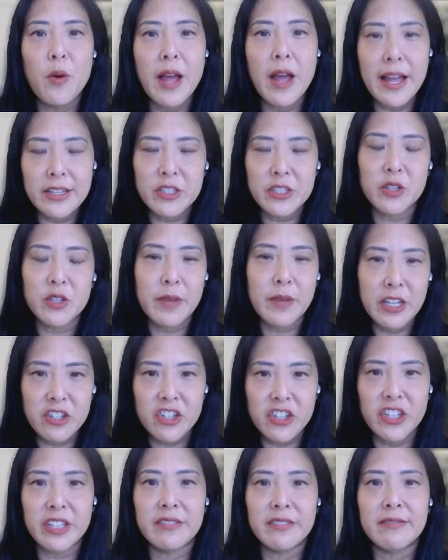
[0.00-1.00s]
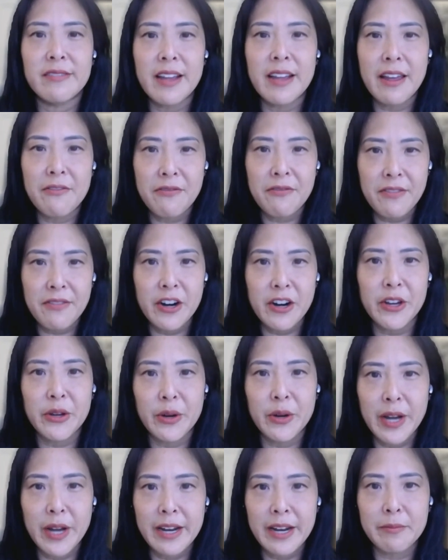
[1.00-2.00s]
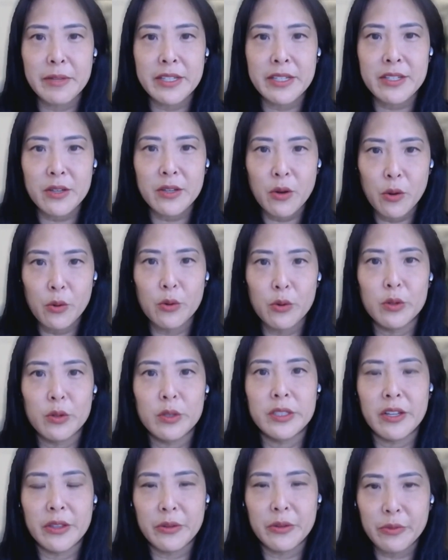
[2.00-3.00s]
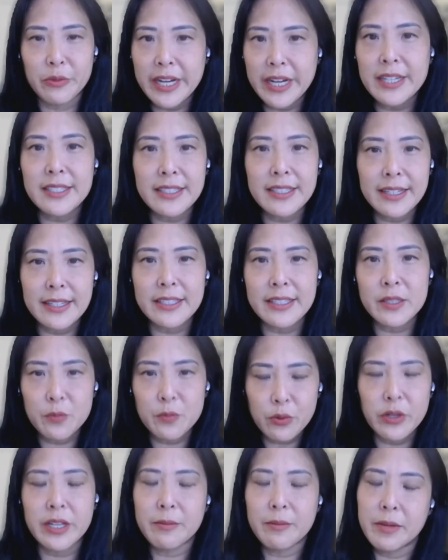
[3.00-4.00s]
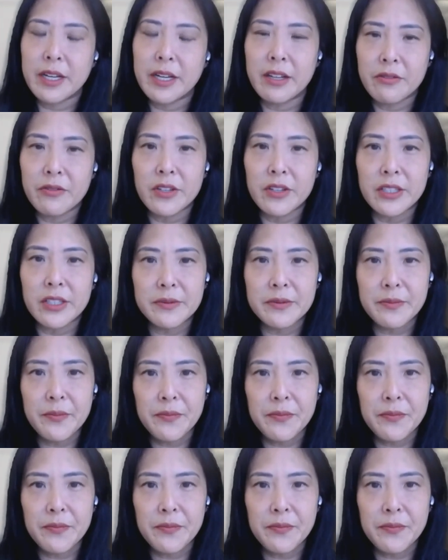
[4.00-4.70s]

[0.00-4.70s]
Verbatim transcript: as you mentioned, a fair unanimous hold on the rate is pretty meaningful.